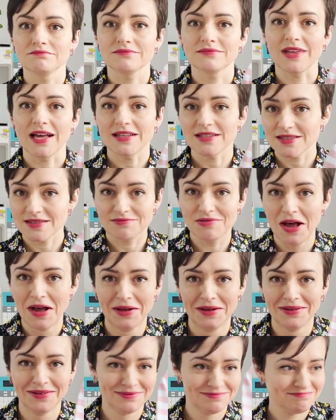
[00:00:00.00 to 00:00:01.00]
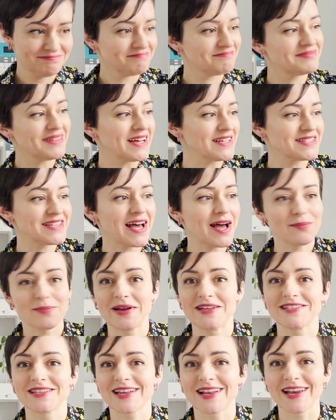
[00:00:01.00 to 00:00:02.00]
that's that's that
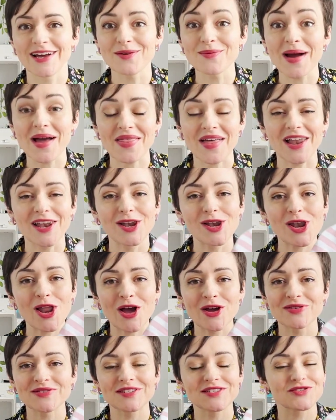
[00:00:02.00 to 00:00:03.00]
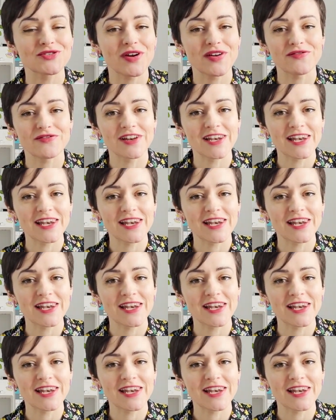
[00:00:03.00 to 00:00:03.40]
basically. I wear that loads. It's great for